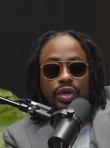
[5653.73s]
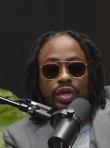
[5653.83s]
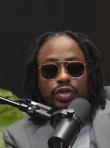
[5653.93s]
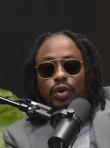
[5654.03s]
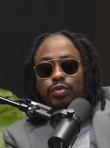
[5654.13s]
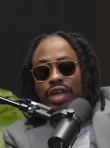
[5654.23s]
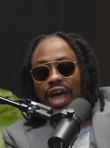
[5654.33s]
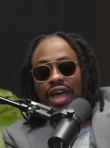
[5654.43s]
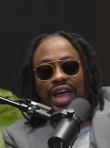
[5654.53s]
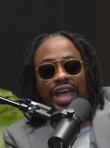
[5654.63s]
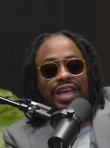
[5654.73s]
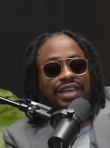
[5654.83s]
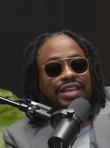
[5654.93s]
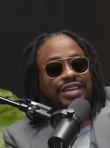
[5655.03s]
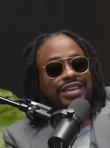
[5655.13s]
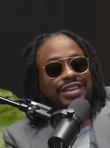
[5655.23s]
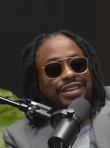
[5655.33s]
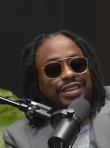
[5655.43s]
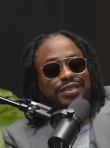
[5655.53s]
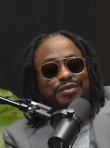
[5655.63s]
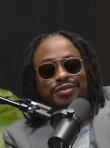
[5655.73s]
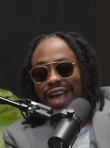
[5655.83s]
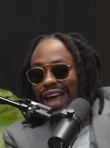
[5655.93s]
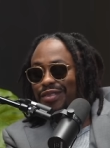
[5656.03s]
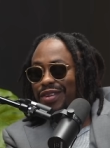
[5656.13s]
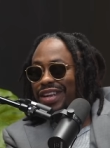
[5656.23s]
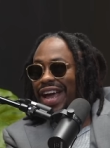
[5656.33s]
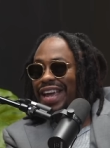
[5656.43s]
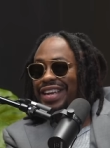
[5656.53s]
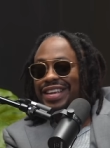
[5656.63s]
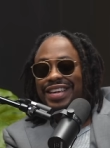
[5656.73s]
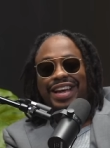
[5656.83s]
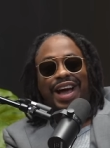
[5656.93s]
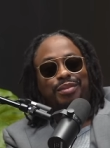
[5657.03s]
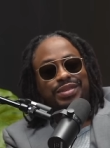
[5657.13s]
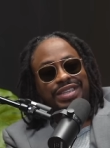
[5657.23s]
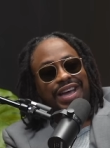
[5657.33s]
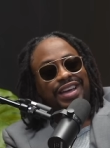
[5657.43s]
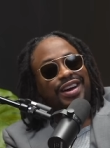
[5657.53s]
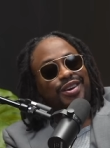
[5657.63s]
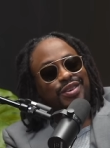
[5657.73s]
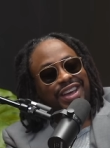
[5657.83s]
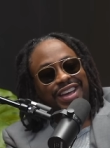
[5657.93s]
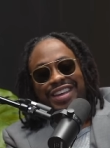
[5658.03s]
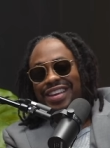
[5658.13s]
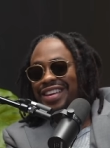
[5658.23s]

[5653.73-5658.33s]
So it was kind of like flattering. Like I was like, okay,